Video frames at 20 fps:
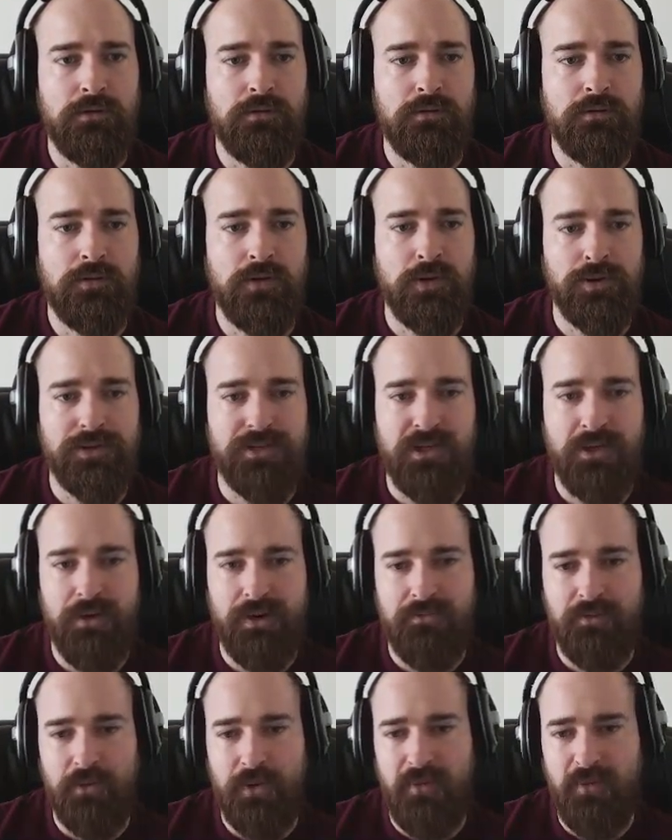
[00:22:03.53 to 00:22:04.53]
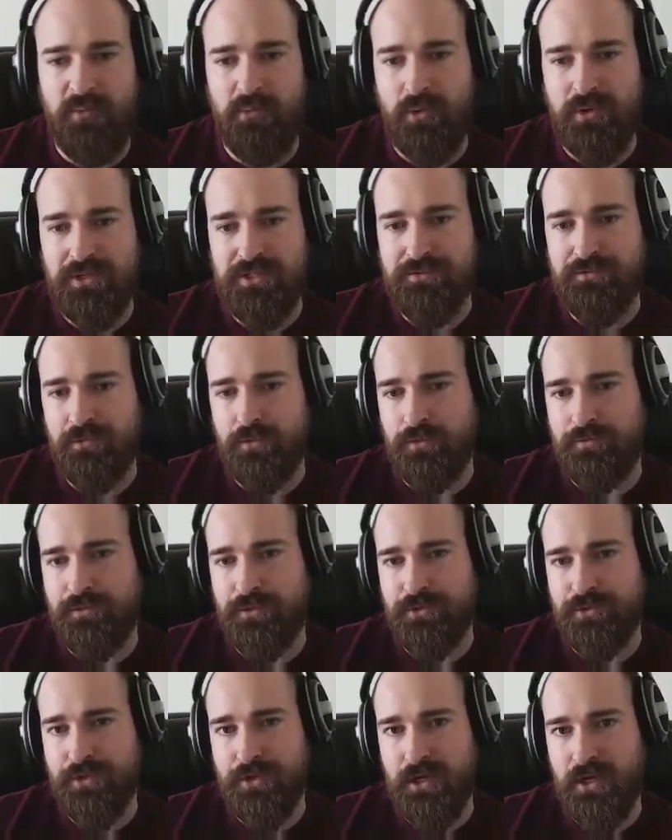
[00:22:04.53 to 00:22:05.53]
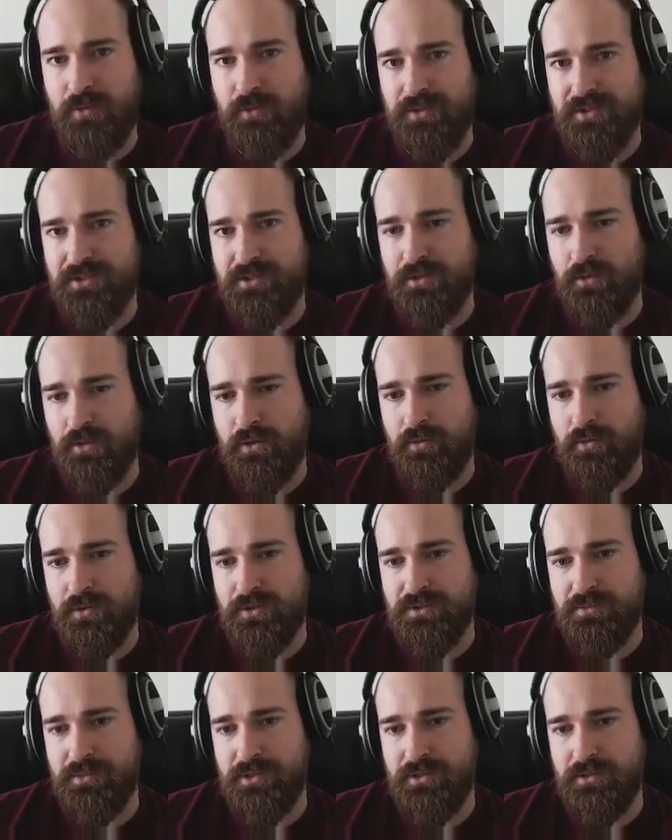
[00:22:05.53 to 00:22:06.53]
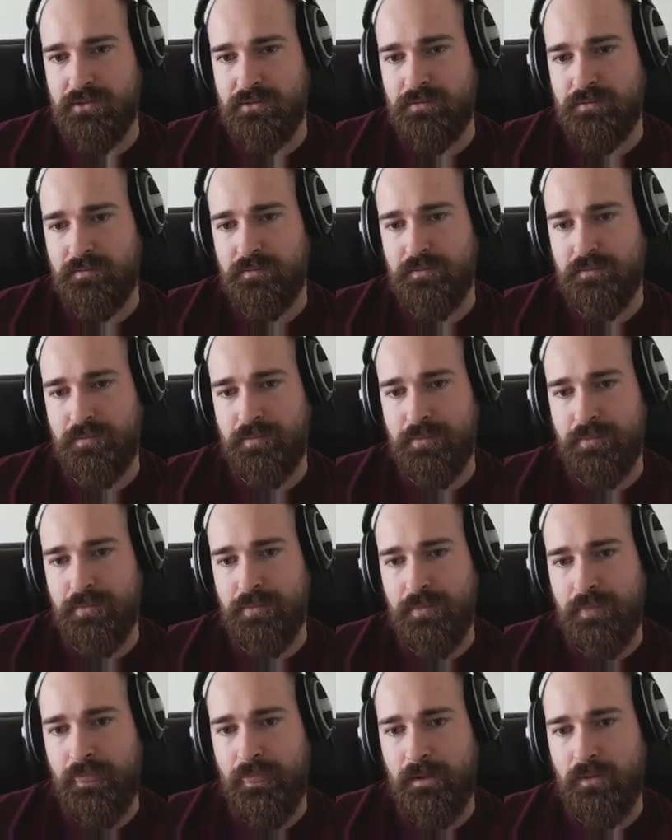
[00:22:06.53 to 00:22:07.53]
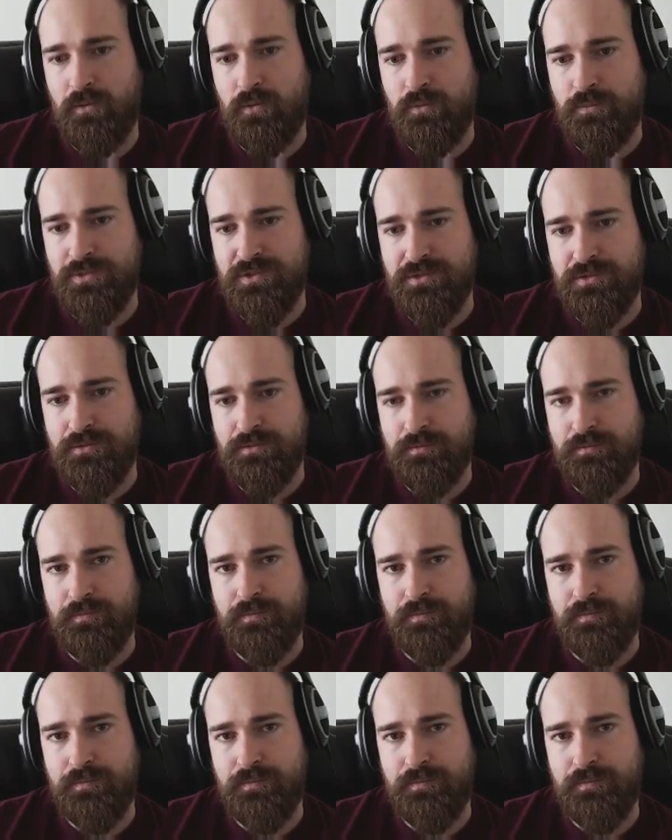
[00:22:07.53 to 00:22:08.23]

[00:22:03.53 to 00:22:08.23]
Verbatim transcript: Of course, now I have no Ebon points for future conquests and holy wars, but... Oops.